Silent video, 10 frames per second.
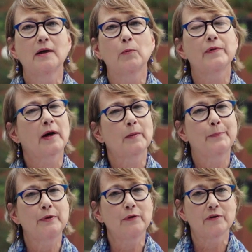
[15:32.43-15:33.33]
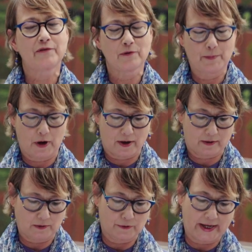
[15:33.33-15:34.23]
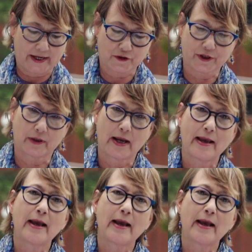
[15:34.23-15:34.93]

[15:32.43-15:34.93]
with our beautiful park location